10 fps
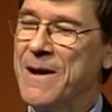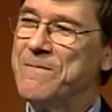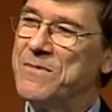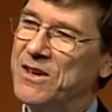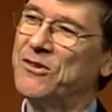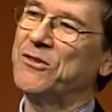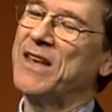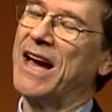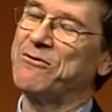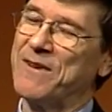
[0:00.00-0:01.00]
This is
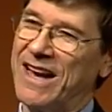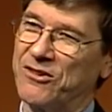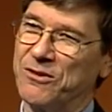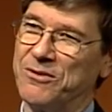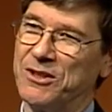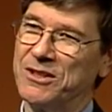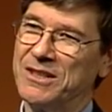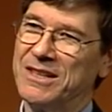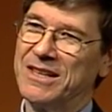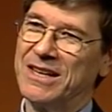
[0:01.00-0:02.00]
not fanciful
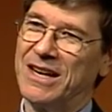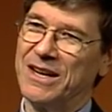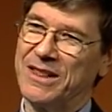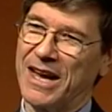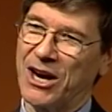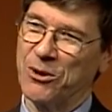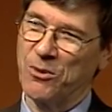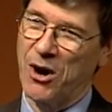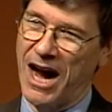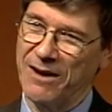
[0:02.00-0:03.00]
uh, that our
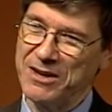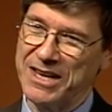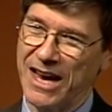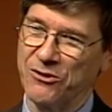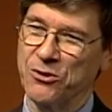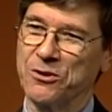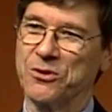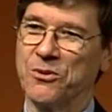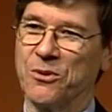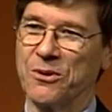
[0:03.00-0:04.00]
Mojave Desert
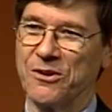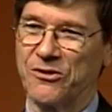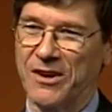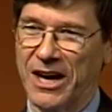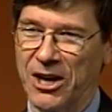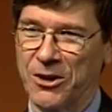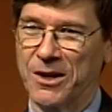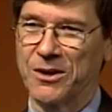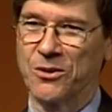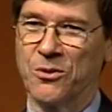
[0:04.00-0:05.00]
or the
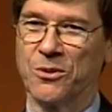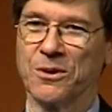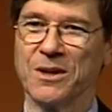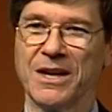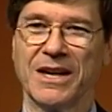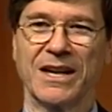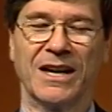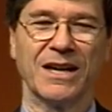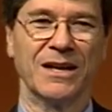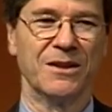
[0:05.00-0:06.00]
Sahara or
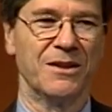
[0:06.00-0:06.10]
uh,